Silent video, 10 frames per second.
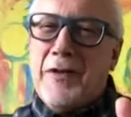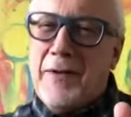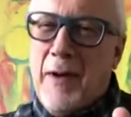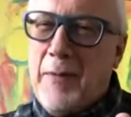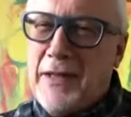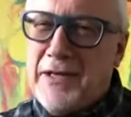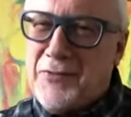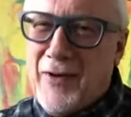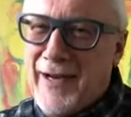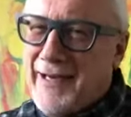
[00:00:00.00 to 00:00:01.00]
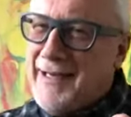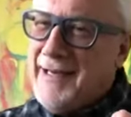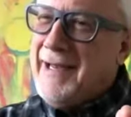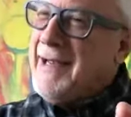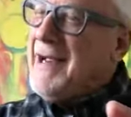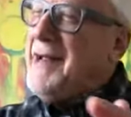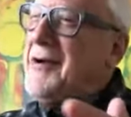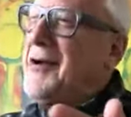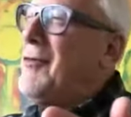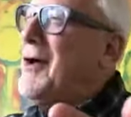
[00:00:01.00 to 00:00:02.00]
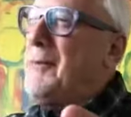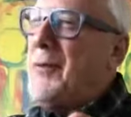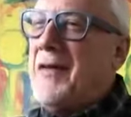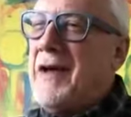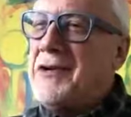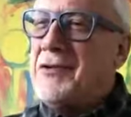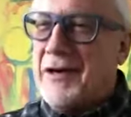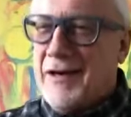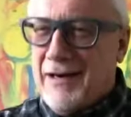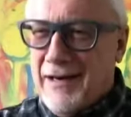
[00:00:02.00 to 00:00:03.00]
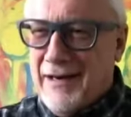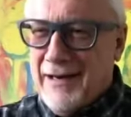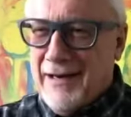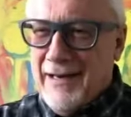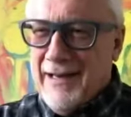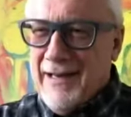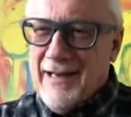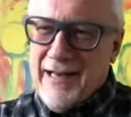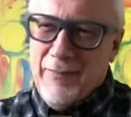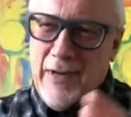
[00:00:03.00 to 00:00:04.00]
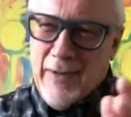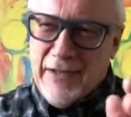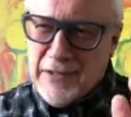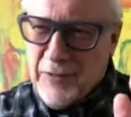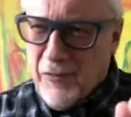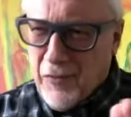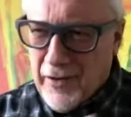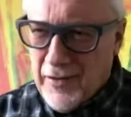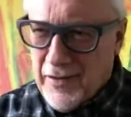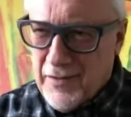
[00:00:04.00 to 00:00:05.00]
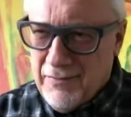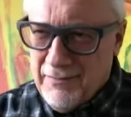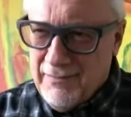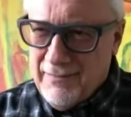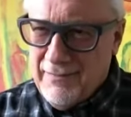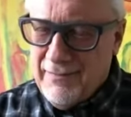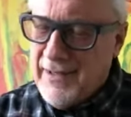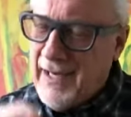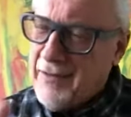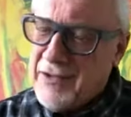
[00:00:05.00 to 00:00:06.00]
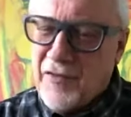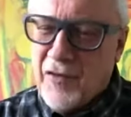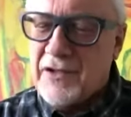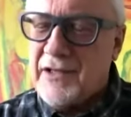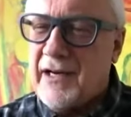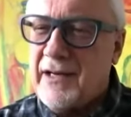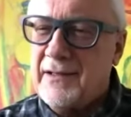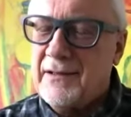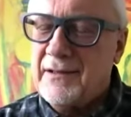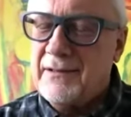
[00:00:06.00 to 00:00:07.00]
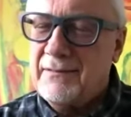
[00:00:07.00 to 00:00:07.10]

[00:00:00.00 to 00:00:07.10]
there, maybe this week, and you're going to want to pull that trigger, and maybe just before you do, Take those four seconds.